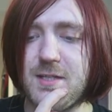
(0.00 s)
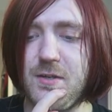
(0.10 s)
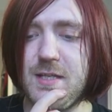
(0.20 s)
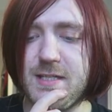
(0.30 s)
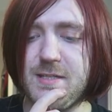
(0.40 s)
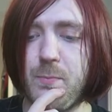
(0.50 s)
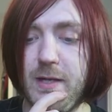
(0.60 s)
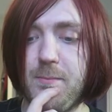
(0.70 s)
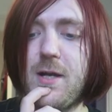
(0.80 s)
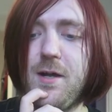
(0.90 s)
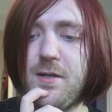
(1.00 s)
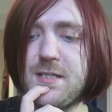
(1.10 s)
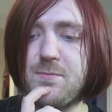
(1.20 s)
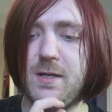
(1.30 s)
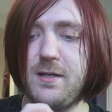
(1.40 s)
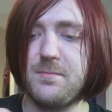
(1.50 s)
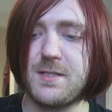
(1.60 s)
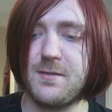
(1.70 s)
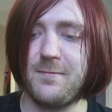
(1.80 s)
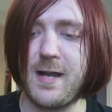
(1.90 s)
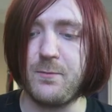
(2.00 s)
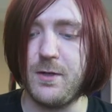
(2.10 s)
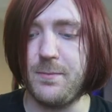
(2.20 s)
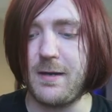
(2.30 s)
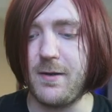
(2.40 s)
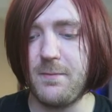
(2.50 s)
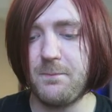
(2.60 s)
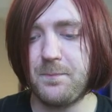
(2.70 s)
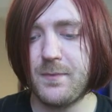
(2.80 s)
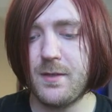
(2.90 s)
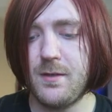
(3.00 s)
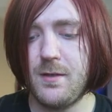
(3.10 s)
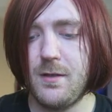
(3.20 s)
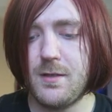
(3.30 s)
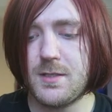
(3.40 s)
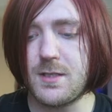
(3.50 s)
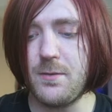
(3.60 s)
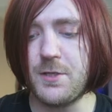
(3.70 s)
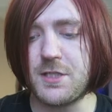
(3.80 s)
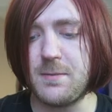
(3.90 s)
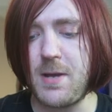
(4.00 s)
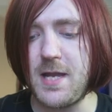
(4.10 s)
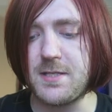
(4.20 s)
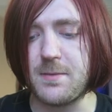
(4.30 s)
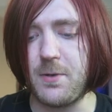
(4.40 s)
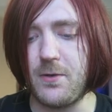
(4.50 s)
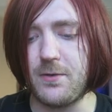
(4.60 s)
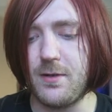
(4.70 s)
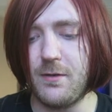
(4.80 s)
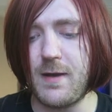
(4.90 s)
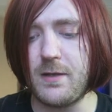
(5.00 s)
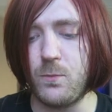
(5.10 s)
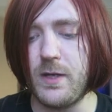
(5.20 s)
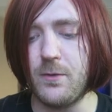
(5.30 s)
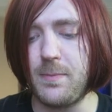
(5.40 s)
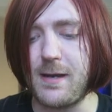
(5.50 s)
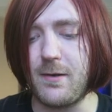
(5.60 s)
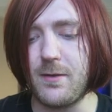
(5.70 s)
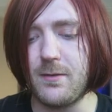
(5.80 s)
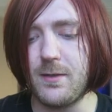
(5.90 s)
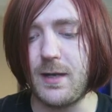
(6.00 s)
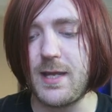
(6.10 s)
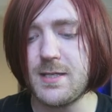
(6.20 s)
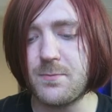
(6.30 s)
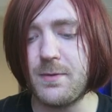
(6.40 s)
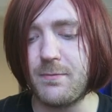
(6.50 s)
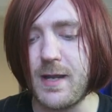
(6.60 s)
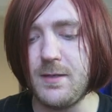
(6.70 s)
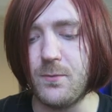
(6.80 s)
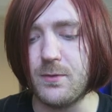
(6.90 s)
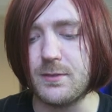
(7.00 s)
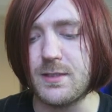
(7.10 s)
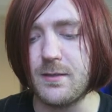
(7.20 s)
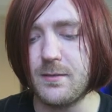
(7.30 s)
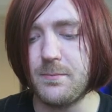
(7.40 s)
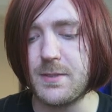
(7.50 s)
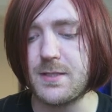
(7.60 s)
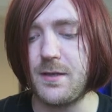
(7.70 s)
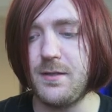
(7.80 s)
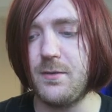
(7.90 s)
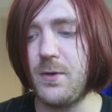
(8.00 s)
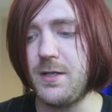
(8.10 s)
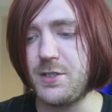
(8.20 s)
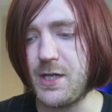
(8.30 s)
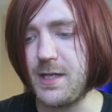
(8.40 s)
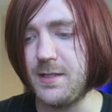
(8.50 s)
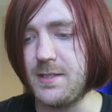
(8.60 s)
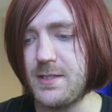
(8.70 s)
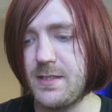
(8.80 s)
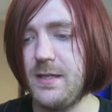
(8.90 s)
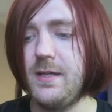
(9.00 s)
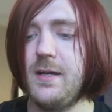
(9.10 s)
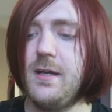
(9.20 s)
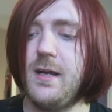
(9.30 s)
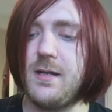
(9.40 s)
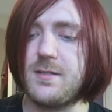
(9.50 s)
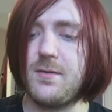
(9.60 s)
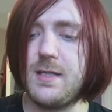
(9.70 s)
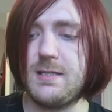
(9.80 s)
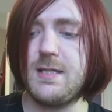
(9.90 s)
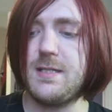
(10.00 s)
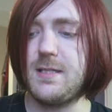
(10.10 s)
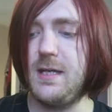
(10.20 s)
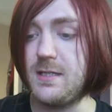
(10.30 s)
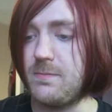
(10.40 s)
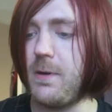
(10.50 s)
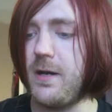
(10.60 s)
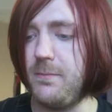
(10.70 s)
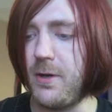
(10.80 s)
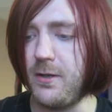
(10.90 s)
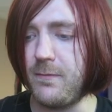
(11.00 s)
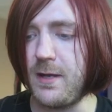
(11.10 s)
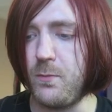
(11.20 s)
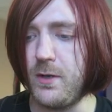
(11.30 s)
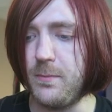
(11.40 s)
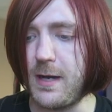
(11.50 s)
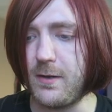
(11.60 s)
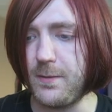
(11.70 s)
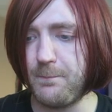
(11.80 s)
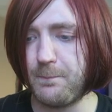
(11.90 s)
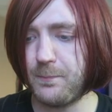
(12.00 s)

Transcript: So this is William Carlos Williams, The Red Wheelbarrow. So much depends upon a red wheelbarrow glazed with rainwater beside the white chickens and so this is inspired by the red wheelbarrow.